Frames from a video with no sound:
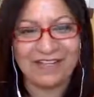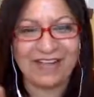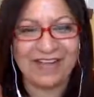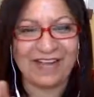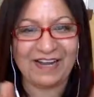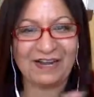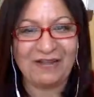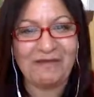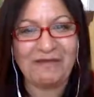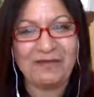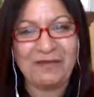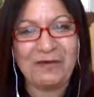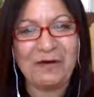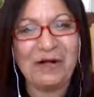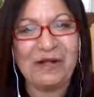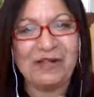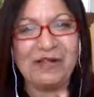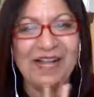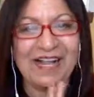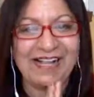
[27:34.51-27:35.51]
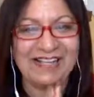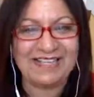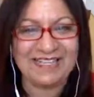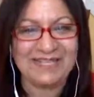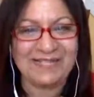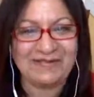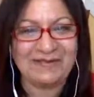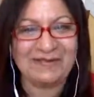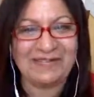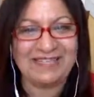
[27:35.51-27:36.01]
I love you all. I'll
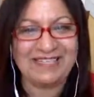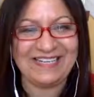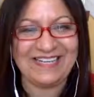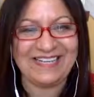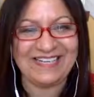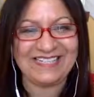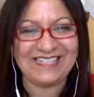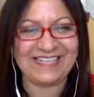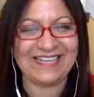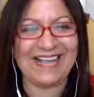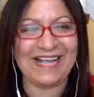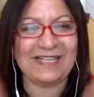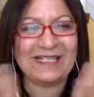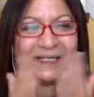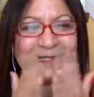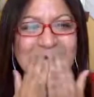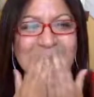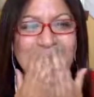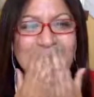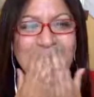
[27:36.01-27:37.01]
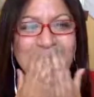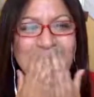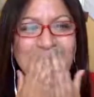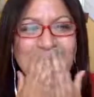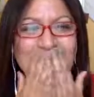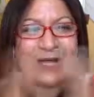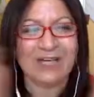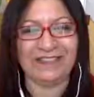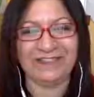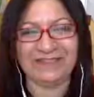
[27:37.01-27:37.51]
see you at the next class. Mwah.